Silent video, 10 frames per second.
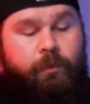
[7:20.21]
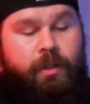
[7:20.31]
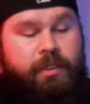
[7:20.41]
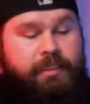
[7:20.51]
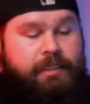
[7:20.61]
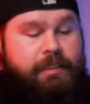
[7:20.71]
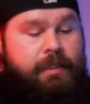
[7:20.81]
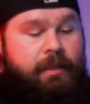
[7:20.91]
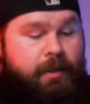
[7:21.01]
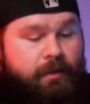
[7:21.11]
One is
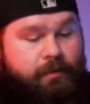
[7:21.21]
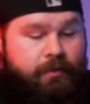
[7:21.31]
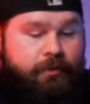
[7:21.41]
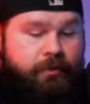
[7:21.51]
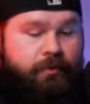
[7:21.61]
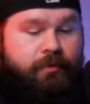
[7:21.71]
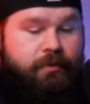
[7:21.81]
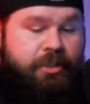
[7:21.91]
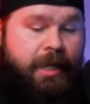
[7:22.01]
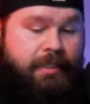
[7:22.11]
the
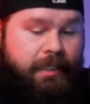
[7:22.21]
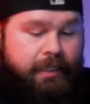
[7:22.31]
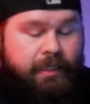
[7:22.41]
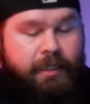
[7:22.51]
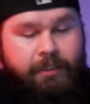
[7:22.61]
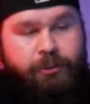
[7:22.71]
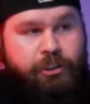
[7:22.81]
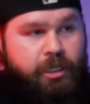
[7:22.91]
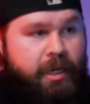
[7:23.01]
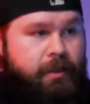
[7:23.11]
chanting and
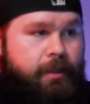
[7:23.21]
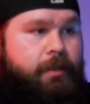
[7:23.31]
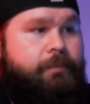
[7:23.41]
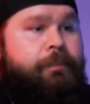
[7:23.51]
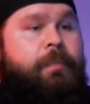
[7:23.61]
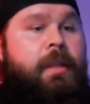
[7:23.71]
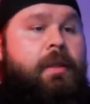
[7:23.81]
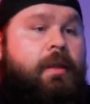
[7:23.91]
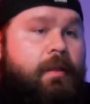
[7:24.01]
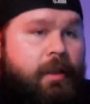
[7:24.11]
channeling
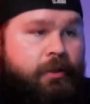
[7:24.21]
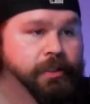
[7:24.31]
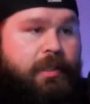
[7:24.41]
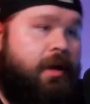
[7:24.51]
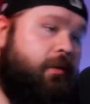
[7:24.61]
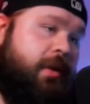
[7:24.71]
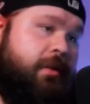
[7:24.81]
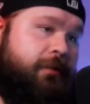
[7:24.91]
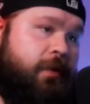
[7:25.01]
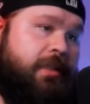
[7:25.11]
that you saw
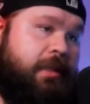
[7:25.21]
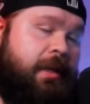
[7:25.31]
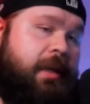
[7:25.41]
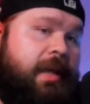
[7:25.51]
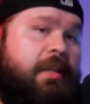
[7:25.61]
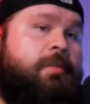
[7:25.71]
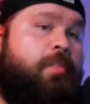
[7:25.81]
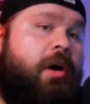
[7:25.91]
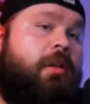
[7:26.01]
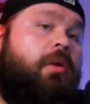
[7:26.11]
with the first lady. That is
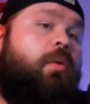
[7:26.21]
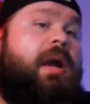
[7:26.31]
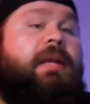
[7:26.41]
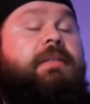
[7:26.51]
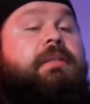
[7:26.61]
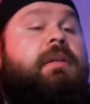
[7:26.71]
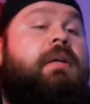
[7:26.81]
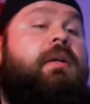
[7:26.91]
Paula White.